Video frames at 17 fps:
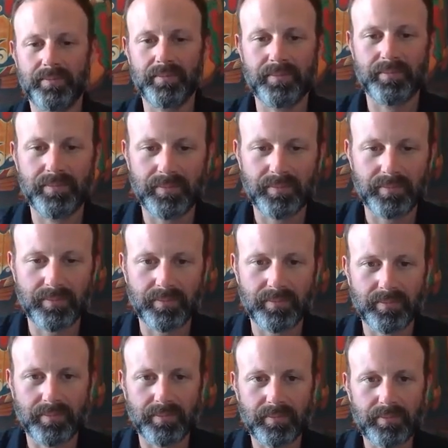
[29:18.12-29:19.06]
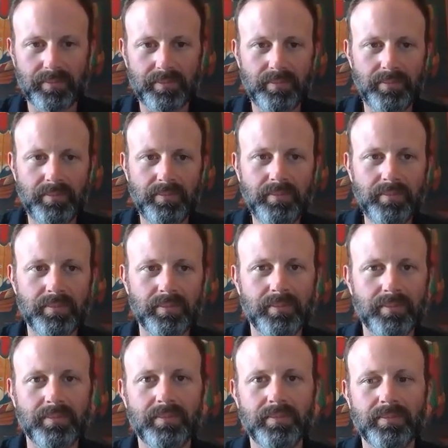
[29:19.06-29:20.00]

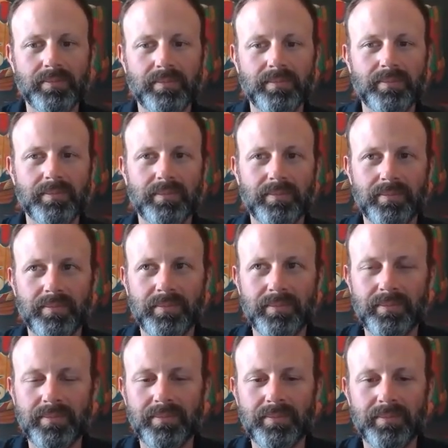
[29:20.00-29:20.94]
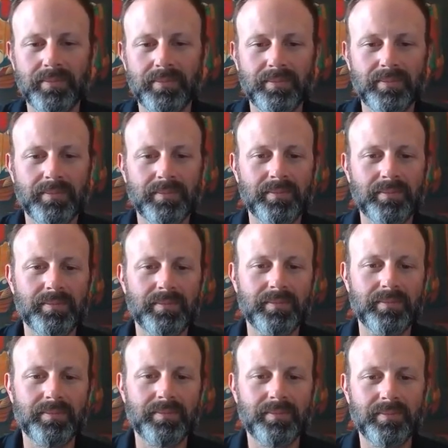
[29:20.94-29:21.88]

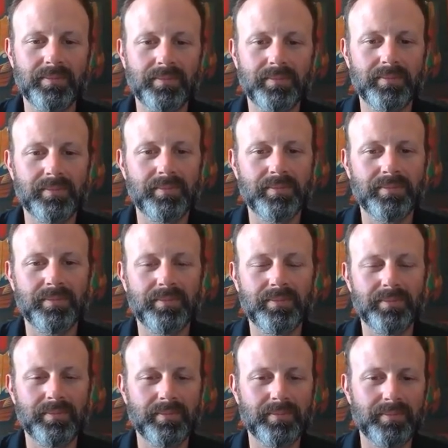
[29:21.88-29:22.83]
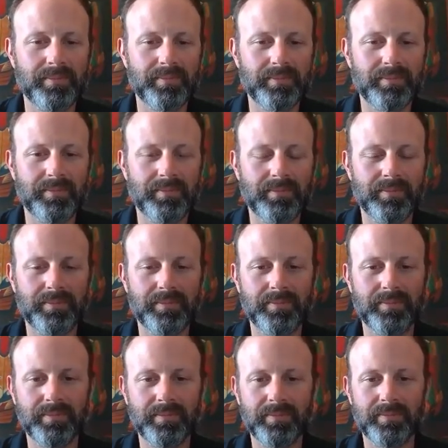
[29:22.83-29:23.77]

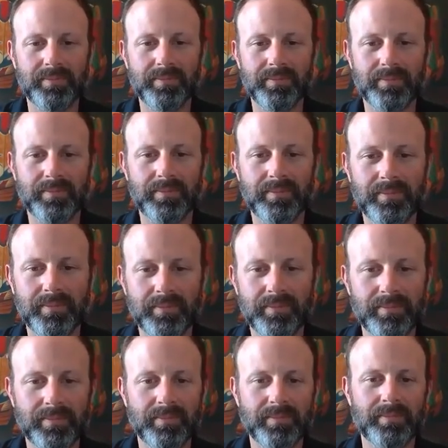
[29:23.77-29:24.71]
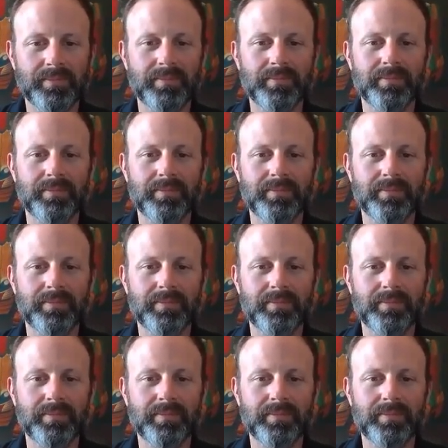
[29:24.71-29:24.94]
This person isn't speaking.